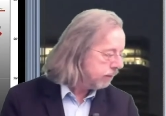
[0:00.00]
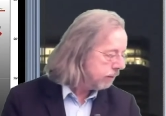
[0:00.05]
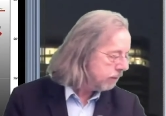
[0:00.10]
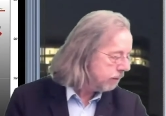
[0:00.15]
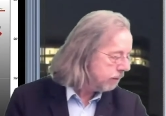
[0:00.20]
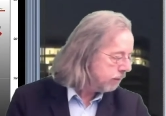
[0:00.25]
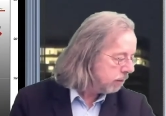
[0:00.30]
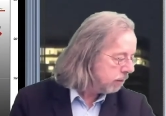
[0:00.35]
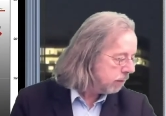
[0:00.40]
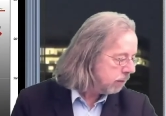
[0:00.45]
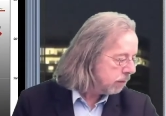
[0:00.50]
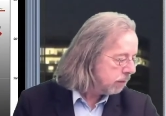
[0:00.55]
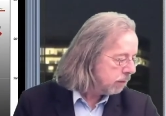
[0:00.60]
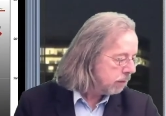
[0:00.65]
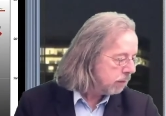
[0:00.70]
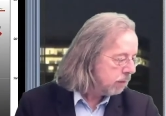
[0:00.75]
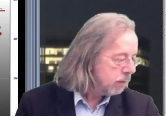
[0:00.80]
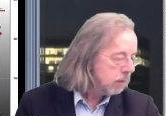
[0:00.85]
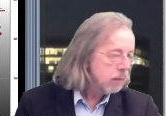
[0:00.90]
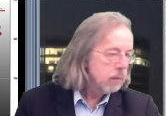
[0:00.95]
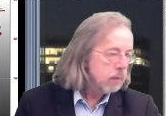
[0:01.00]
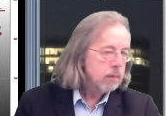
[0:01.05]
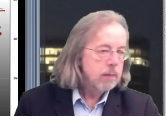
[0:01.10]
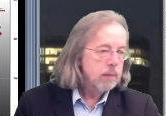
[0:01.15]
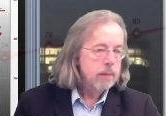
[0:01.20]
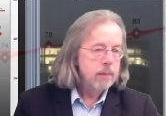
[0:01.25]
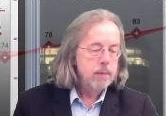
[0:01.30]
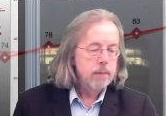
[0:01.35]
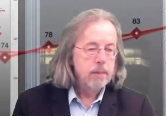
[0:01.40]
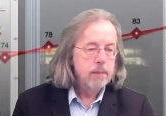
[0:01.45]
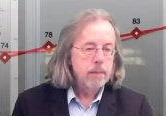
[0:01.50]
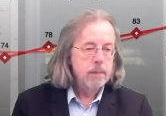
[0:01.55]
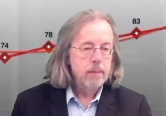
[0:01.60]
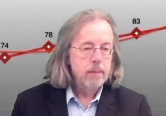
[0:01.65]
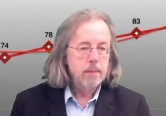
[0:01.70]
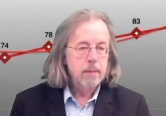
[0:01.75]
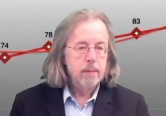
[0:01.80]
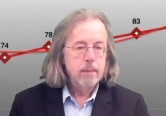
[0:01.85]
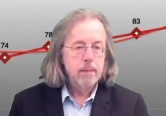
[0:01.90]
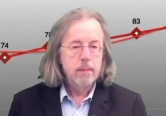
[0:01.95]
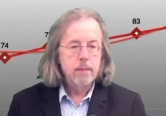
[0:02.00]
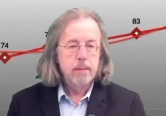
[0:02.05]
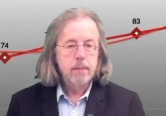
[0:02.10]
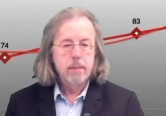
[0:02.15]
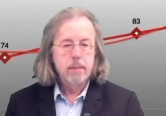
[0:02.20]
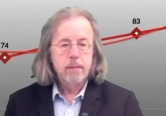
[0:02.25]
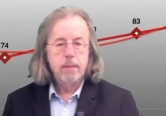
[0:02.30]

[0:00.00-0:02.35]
(no one is talking)